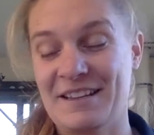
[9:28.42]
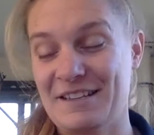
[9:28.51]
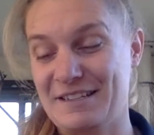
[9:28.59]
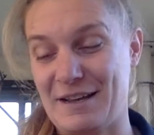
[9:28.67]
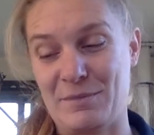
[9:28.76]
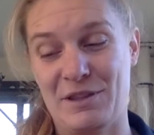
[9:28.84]

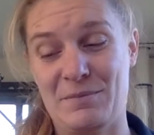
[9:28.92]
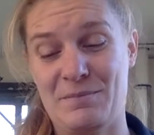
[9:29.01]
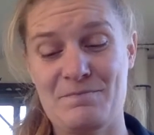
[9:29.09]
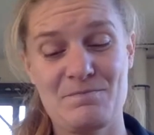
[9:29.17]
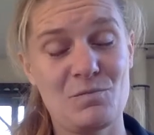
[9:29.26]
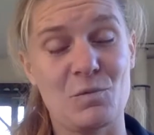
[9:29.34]
Some of
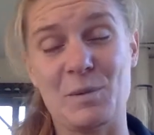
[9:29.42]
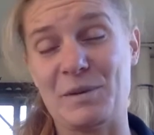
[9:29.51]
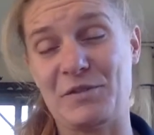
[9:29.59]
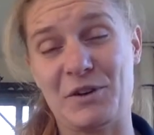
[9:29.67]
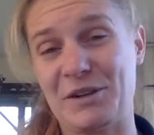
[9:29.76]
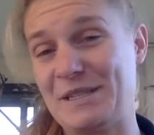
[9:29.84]
them will be
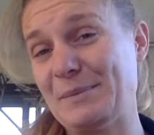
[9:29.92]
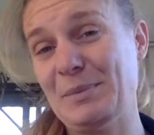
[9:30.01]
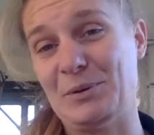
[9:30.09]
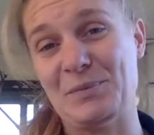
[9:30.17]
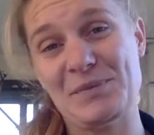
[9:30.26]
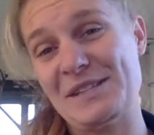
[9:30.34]
very
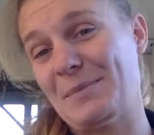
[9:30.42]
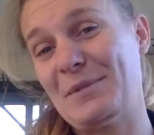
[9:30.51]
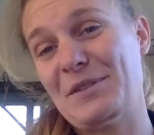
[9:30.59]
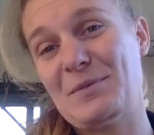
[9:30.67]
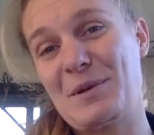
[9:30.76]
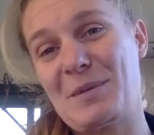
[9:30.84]
simple. Some
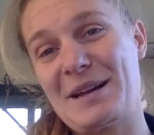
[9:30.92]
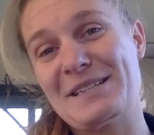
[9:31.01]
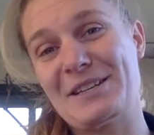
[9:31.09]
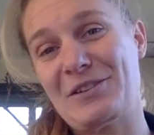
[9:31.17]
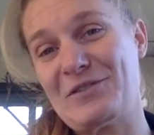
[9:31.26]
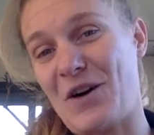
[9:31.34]
of them we might
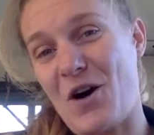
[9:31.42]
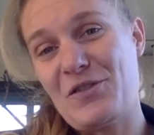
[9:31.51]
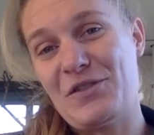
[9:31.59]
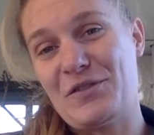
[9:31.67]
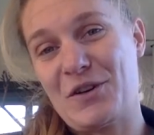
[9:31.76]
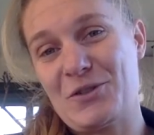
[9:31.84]
solve
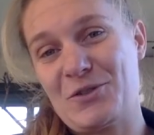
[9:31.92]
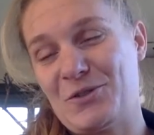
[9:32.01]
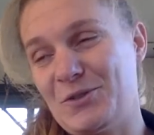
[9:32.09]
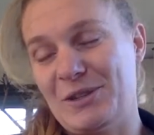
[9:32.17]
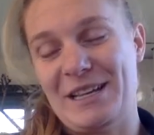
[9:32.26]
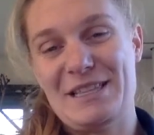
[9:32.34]
on the phone
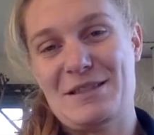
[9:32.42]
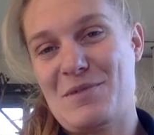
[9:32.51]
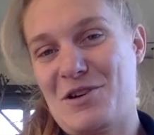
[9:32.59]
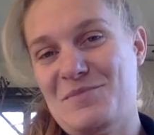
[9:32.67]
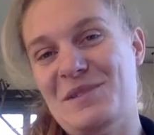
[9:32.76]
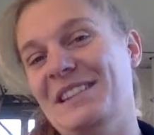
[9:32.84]
call in the
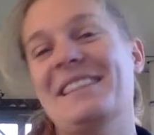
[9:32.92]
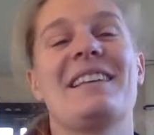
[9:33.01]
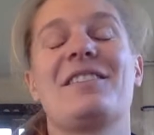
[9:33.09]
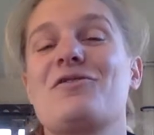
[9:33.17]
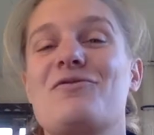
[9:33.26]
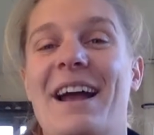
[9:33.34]
moment.
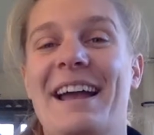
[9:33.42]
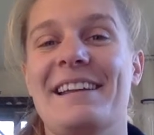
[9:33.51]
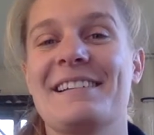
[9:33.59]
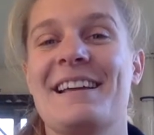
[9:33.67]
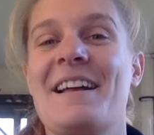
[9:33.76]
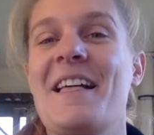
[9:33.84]
That's
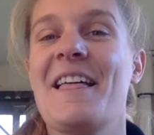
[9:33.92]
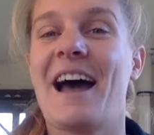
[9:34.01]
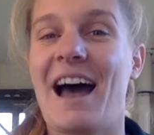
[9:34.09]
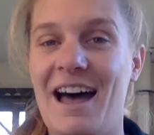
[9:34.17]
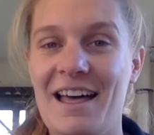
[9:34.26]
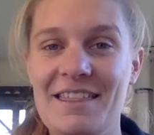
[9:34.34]
great.
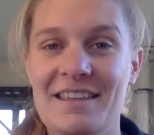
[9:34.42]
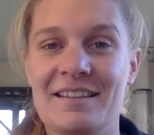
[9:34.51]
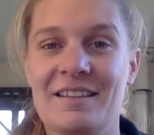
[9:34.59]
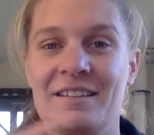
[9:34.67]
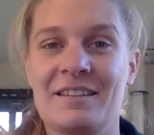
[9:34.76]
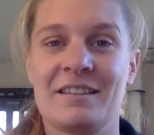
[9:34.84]

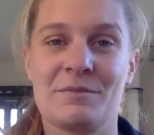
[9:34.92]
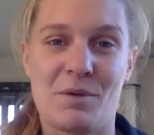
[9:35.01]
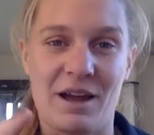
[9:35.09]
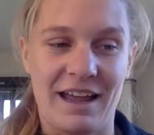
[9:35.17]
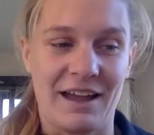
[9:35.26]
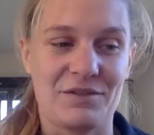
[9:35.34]
Others
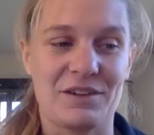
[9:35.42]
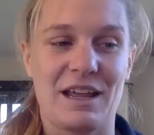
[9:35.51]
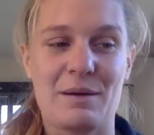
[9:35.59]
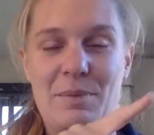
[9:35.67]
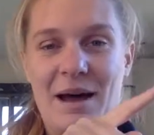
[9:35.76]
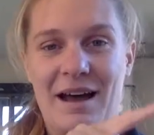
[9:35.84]
might have to
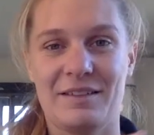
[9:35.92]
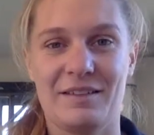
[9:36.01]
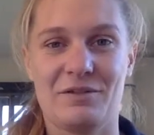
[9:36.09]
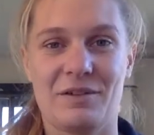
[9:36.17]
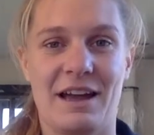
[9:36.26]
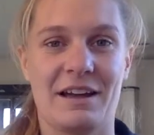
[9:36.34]
get passed
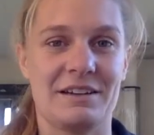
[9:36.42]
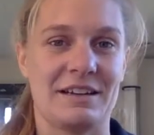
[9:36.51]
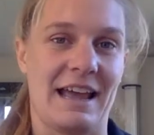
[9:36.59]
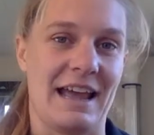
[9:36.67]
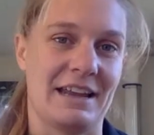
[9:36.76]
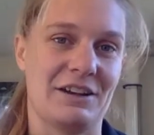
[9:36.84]
around and
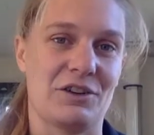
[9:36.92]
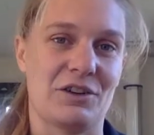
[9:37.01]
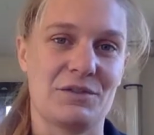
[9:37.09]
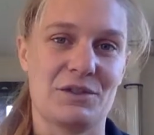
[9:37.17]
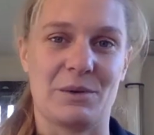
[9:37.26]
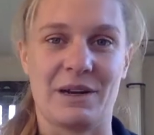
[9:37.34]
handed
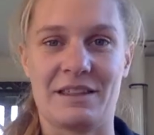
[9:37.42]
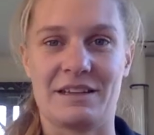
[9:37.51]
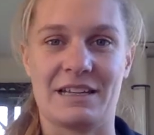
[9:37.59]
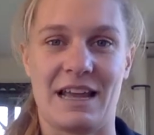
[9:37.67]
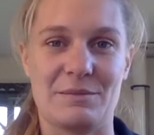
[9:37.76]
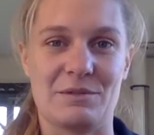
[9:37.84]
off to another
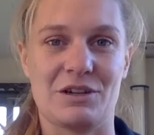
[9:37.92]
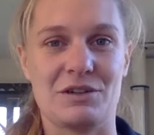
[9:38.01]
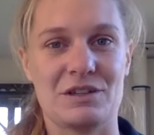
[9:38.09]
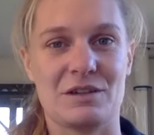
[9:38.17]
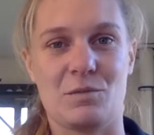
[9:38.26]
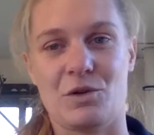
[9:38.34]
team to do
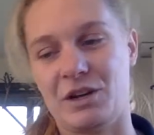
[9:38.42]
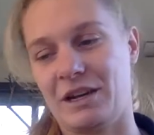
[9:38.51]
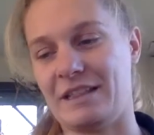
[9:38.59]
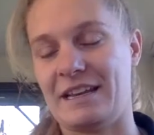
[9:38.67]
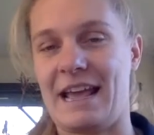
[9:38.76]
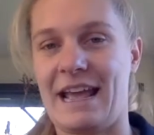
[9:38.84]
some work
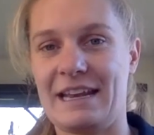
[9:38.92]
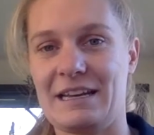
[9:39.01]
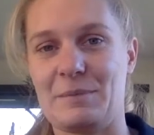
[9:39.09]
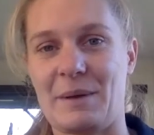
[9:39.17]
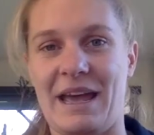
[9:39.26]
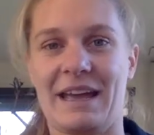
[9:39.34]
and then
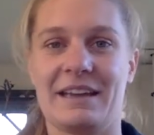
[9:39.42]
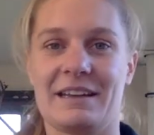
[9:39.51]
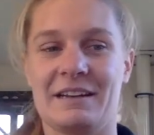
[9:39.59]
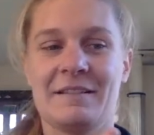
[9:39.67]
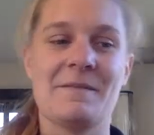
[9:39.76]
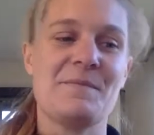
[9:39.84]
handed back.
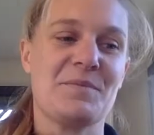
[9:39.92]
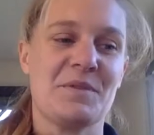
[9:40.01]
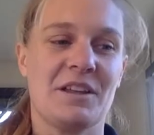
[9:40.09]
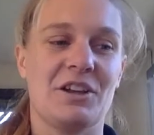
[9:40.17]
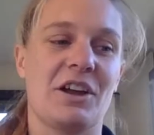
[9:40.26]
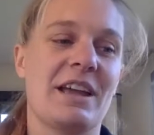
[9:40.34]
And
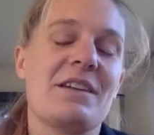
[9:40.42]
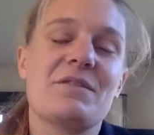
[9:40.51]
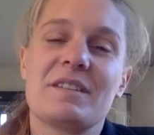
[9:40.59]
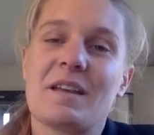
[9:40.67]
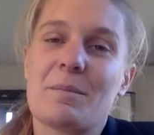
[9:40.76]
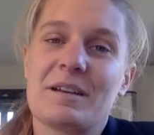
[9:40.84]

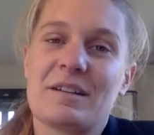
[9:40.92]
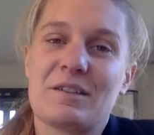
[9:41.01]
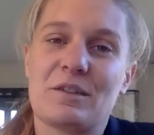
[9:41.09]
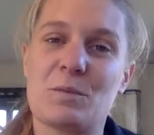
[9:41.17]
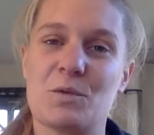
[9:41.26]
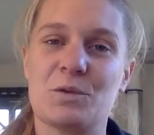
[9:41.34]
even something
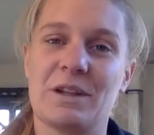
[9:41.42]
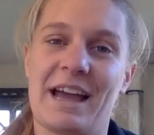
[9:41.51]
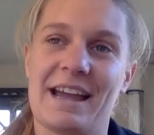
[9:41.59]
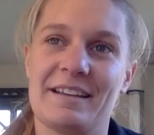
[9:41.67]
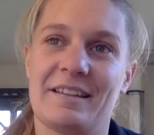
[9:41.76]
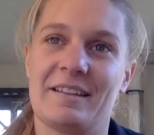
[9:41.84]
as small
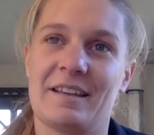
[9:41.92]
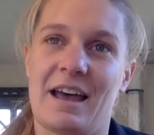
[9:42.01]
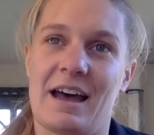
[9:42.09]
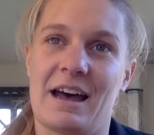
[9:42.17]
as